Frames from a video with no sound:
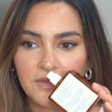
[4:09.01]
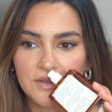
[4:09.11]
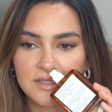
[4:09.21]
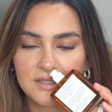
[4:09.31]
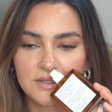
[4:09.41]

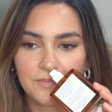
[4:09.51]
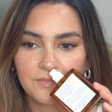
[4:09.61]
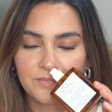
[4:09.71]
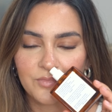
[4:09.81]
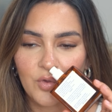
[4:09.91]
this
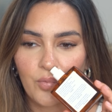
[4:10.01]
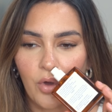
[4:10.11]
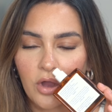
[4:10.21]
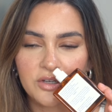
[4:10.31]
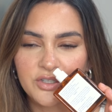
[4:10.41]

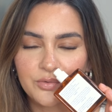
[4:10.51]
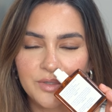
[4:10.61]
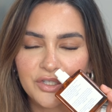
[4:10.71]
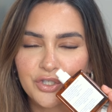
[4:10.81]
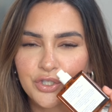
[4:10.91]

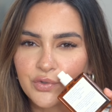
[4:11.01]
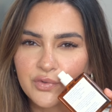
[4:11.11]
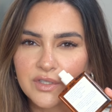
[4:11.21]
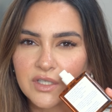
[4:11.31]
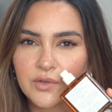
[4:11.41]
watery,
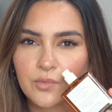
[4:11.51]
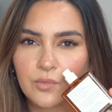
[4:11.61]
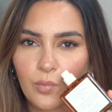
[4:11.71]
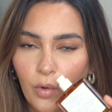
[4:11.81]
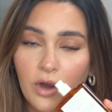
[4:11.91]
juicy
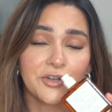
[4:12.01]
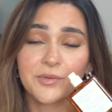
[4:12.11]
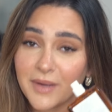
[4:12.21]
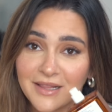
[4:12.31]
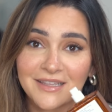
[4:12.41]

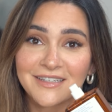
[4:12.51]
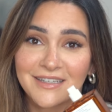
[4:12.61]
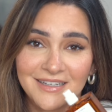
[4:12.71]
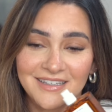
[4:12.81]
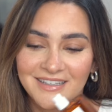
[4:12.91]
watermelon